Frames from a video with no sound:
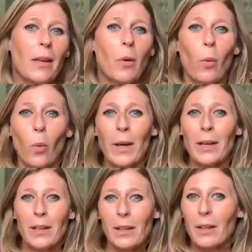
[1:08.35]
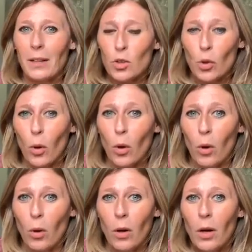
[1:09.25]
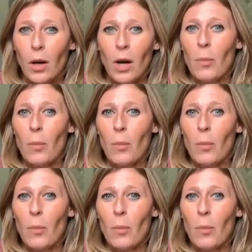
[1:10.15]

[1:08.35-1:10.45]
that we can control